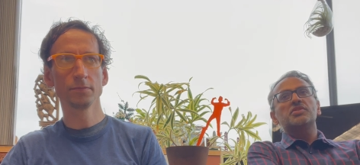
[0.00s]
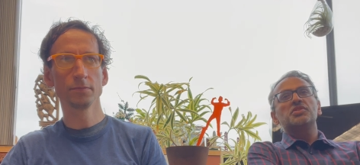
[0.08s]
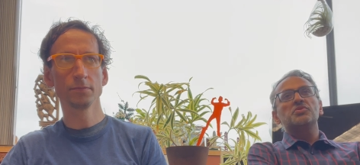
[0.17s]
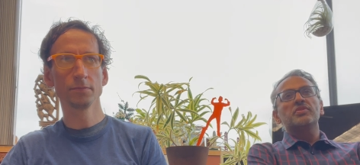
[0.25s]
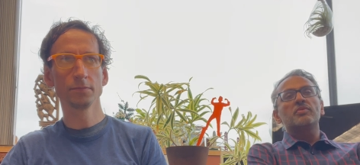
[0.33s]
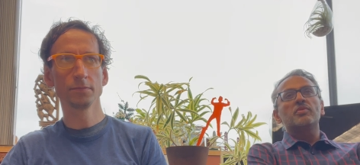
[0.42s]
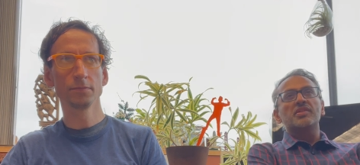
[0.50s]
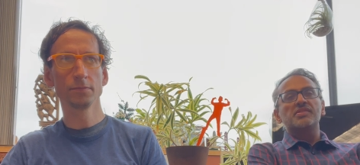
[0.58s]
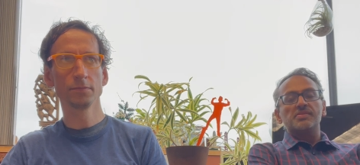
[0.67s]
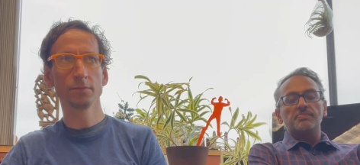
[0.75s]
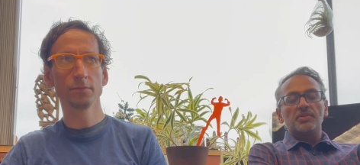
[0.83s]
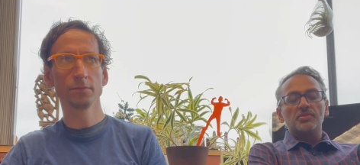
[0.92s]
Speaker 1: was doing what
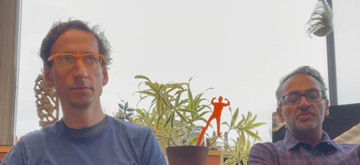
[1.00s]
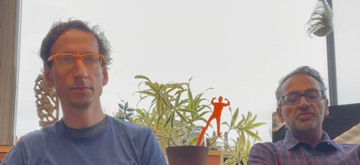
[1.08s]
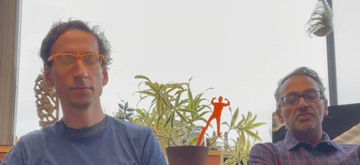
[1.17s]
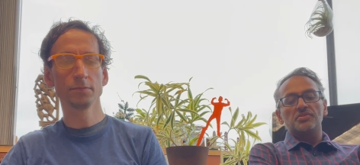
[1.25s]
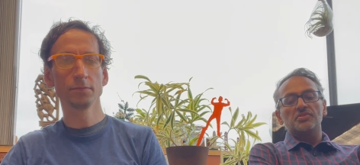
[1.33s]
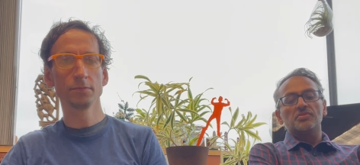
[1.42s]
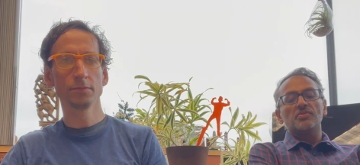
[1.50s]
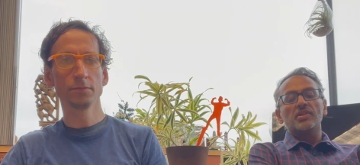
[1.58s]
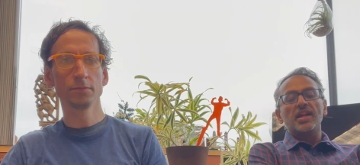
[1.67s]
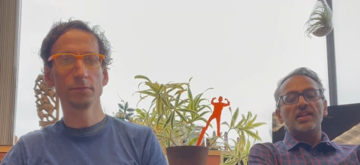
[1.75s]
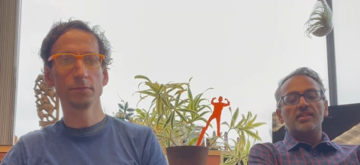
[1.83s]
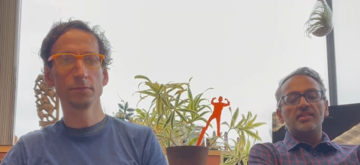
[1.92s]
it's supposed to do
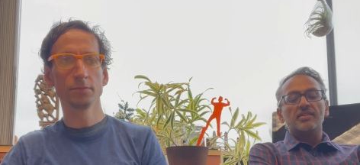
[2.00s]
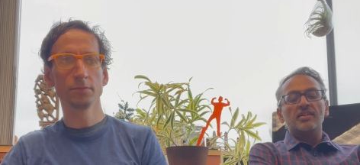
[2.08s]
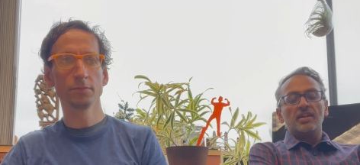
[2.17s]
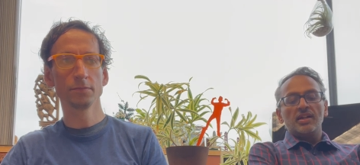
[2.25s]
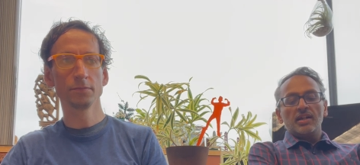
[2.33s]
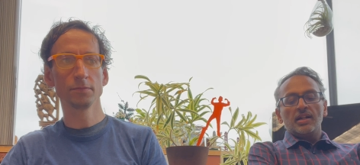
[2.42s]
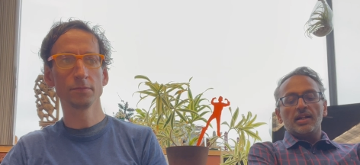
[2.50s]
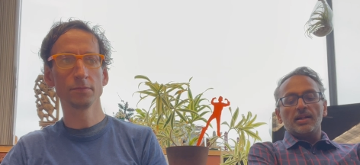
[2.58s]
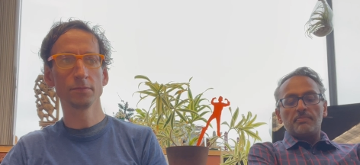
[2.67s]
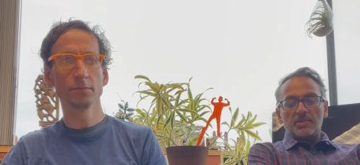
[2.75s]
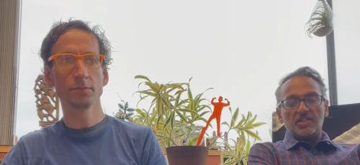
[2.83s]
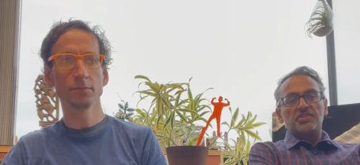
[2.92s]
in
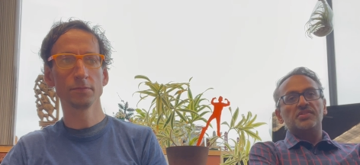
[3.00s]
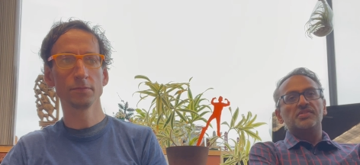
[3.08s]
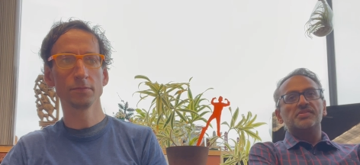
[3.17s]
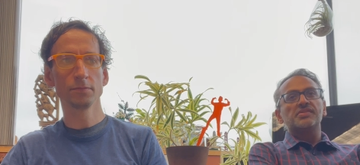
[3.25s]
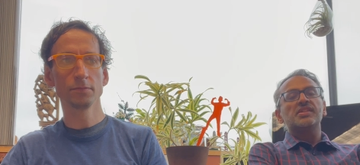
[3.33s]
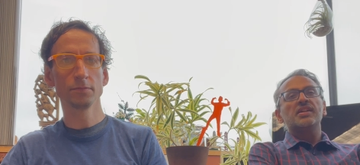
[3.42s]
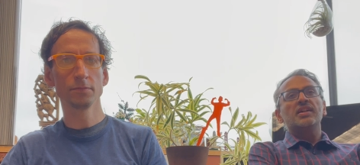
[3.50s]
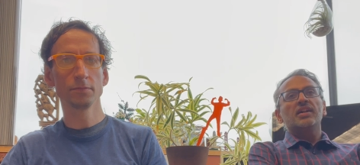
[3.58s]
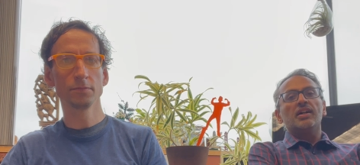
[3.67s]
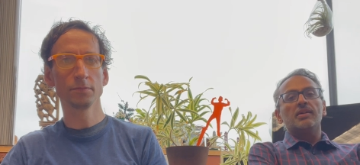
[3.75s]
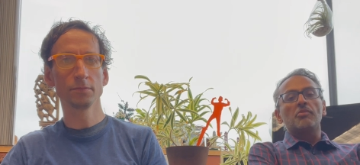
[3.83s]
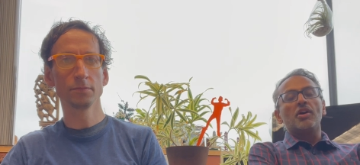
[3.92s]
uh, patients
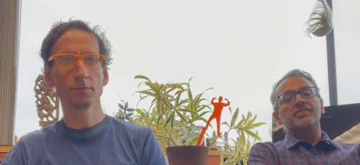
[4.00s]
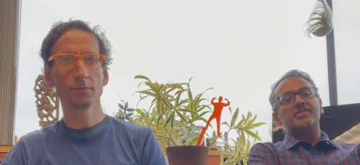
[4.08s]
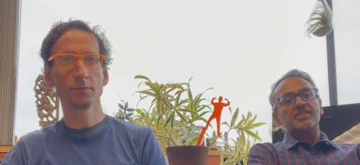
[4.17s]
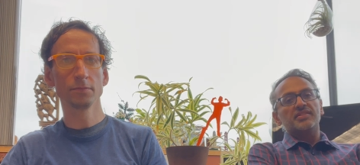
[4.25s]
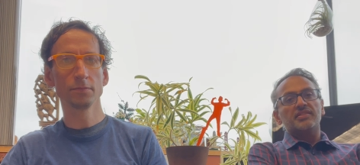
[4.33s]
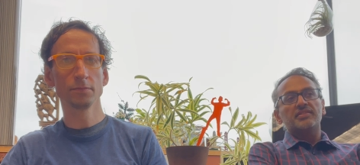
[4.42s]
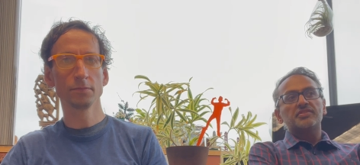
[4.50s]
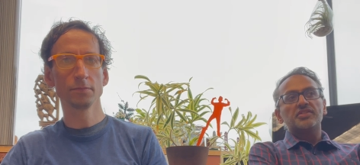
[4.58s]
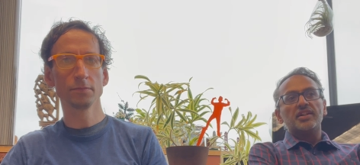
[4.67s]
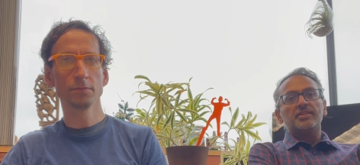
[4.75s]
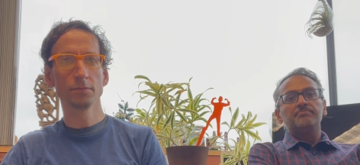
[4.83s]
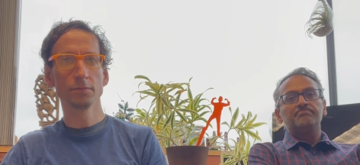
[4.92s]
um, on this clinical
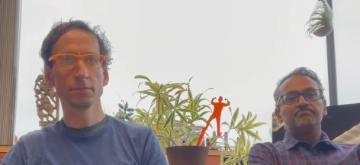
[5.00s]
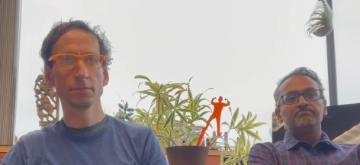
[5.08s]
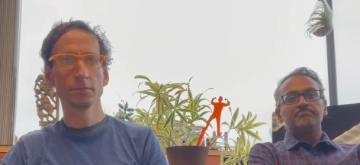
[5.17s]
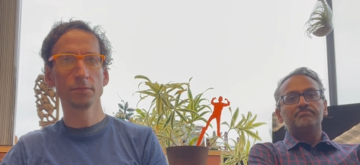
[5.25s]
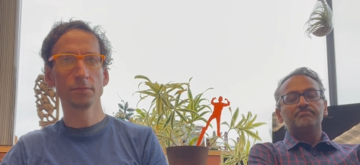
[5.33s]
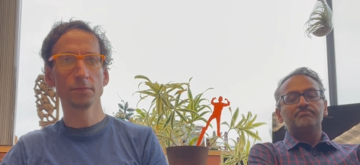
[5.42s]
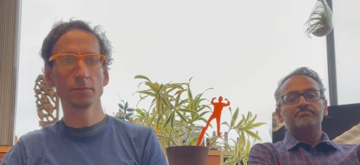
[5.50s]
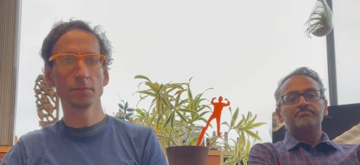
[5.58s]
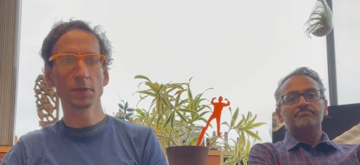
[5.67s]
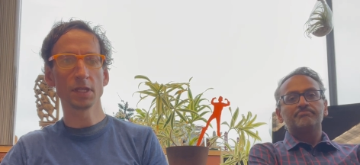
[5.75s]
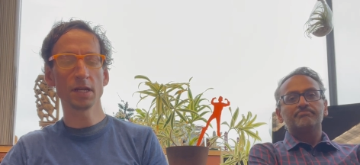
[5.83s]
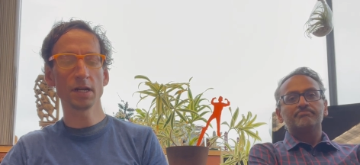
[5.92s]
trial
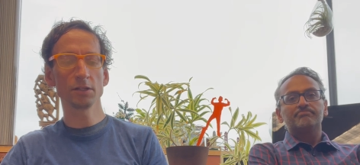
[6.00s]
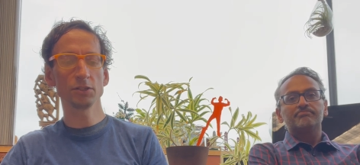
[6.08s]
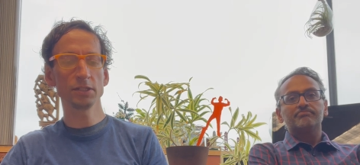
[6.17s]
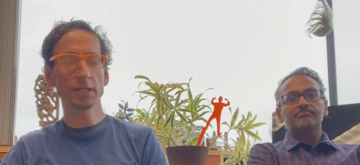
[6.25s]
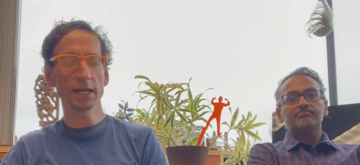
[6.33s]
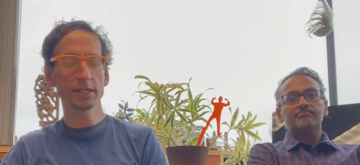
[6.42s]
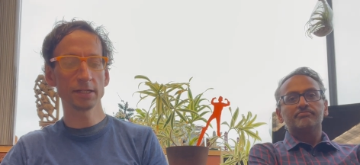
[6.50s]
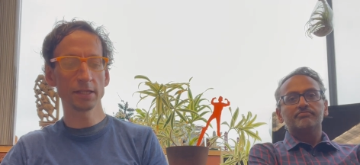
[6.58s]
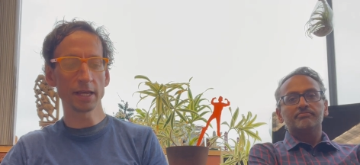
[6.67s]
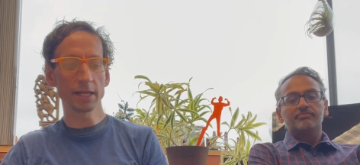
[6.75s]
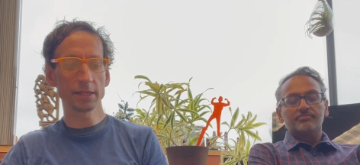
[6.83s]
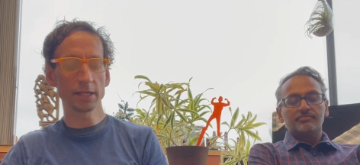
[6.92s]
Speaker 2: and I'll just add to
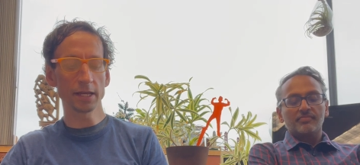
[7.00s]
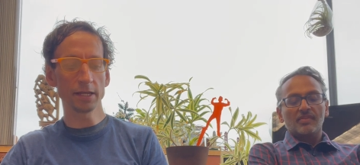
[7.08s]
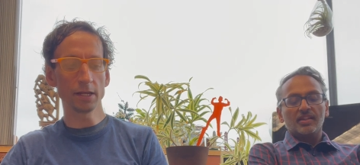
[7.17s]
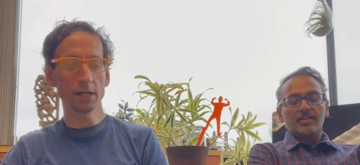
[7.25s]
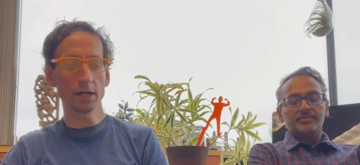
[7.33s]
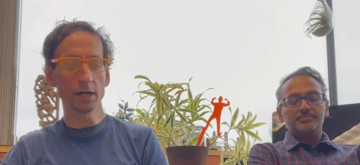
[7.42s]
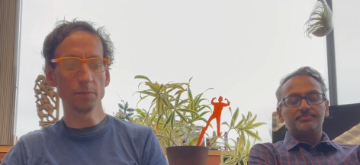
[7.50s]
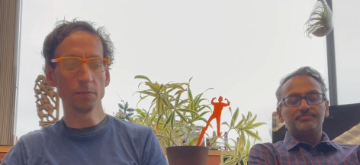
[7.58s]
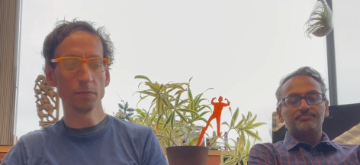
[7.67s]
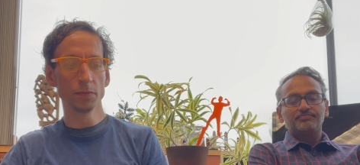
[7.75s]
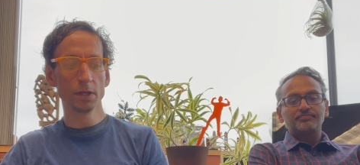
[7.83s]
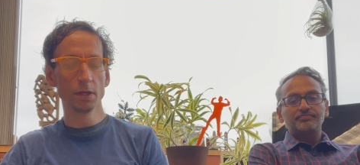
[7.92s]
that that
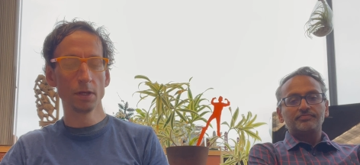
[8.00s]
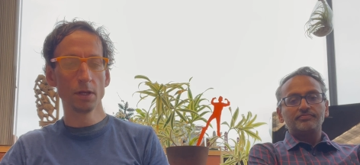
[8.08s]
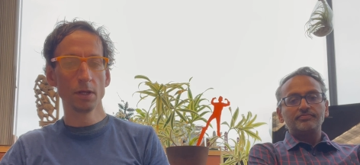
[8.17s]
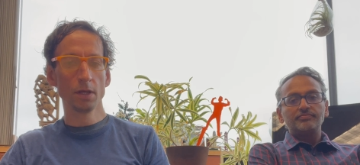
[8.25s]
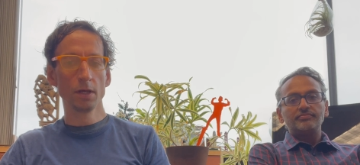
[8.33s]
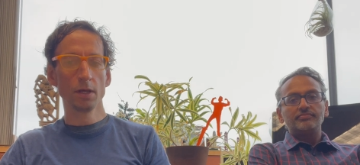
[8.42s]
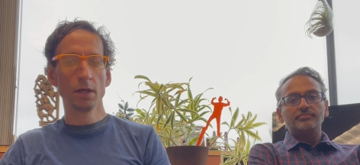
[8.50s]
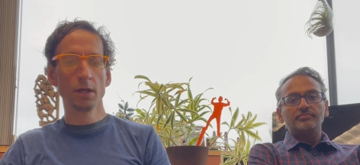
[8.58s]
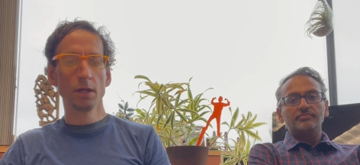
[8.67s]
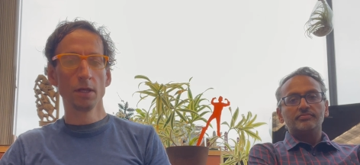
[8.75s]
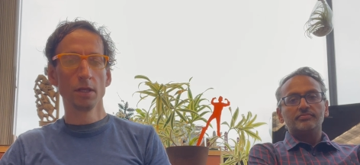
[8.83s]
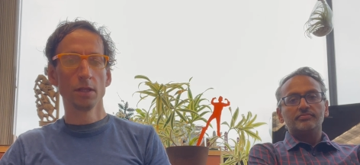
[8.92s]
um,
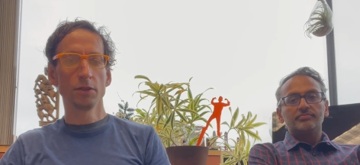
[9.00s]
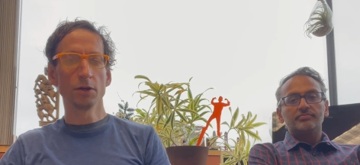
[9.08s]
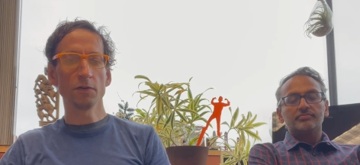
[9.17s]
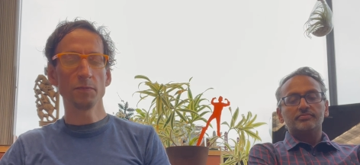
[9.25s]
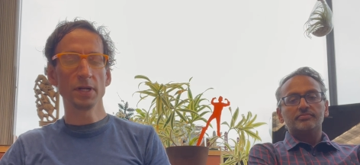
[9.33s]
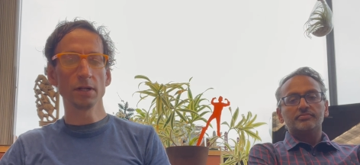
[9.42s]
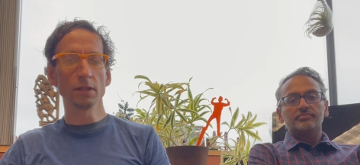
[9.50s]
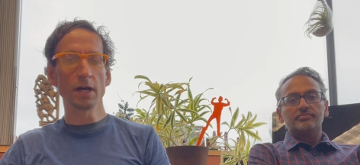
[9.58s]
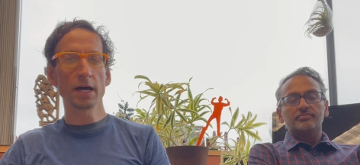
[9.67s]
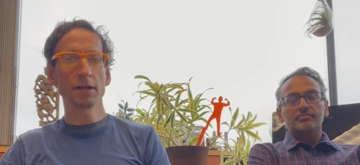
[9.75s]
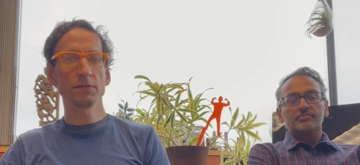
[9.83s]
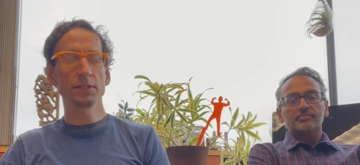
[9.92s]
there have been a
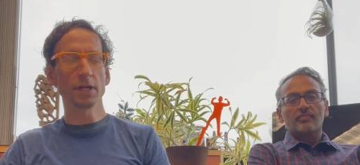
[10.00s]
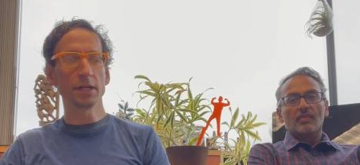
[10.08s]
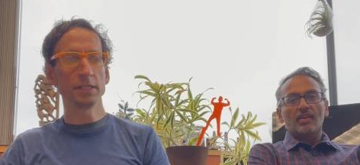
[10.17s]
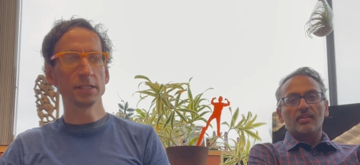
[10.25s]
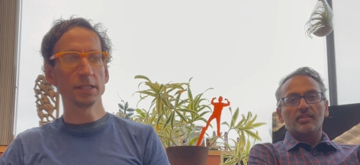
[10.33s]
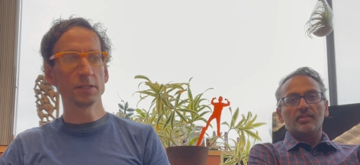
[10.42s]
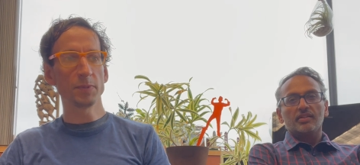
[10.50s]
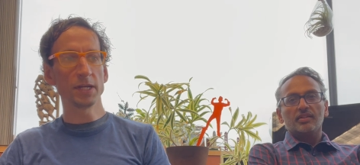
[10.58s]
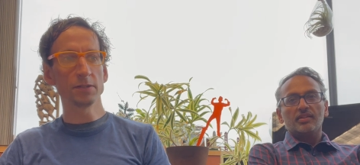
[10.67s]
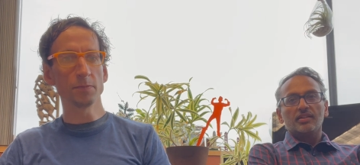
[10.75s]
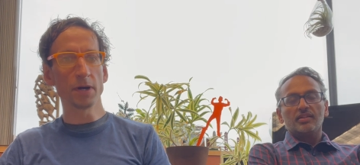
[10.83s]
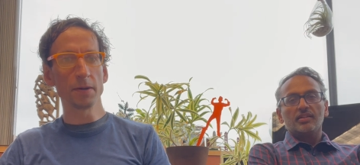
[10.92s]
lot of studies in this
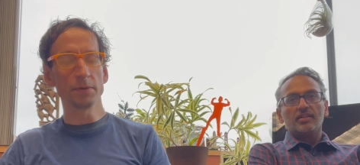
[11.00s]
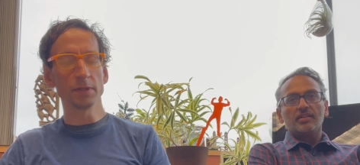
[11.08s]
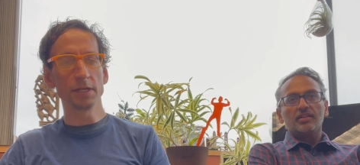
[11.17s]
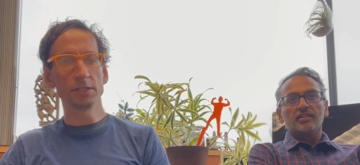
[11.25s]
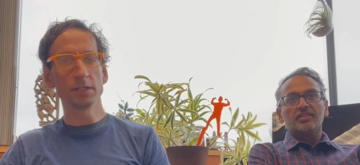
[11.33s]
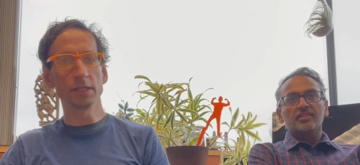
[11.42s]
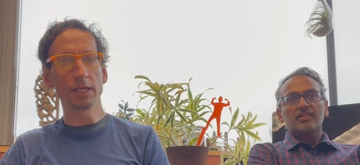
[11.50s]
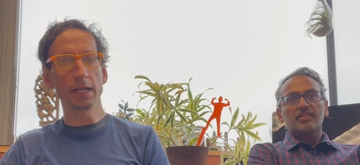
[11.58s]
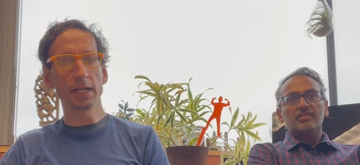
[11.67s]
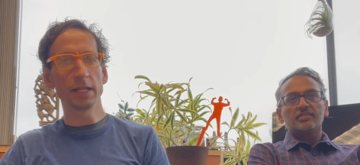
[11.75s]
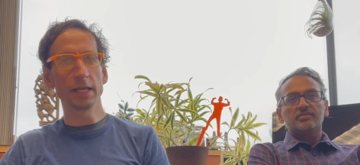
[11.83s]
patient population that,